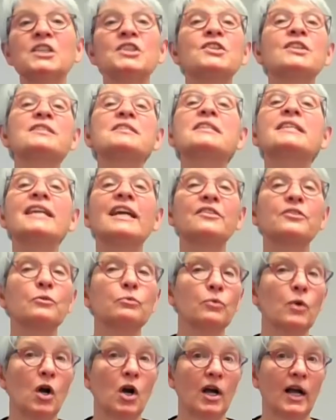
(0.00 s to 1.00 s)
doesn't get the
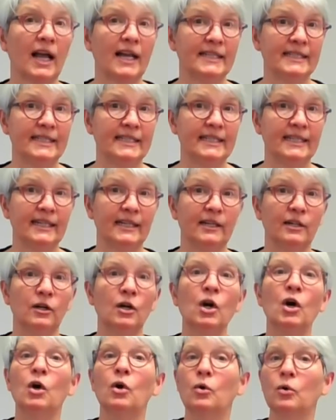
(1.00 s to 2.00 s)
wrong idea
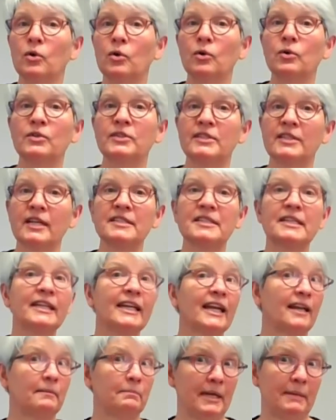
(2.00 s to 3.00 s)
or doesn't
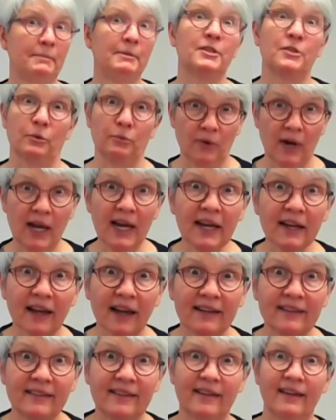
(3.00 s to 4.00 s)
get maybe the right
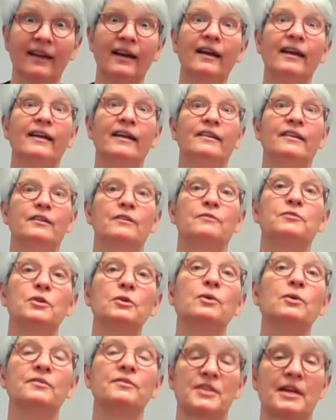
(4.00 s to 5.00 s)
idea in the
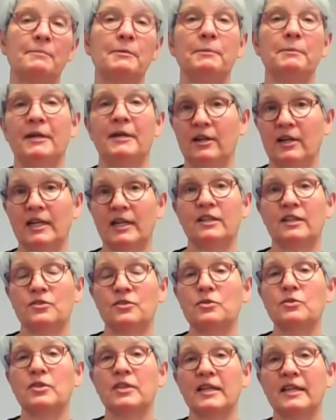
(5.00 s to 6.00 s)
view of some
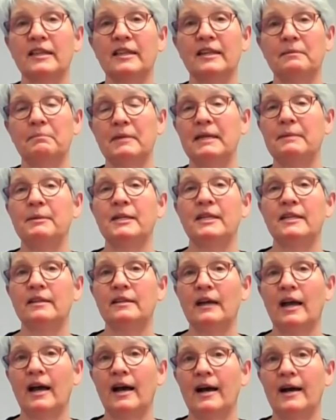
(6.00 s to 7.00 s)
Americans who think that
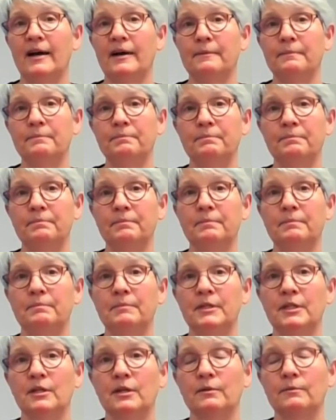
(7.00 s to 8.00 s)
maybe, uh,
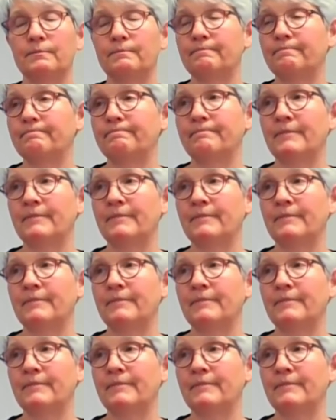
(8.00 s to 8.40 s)
you know,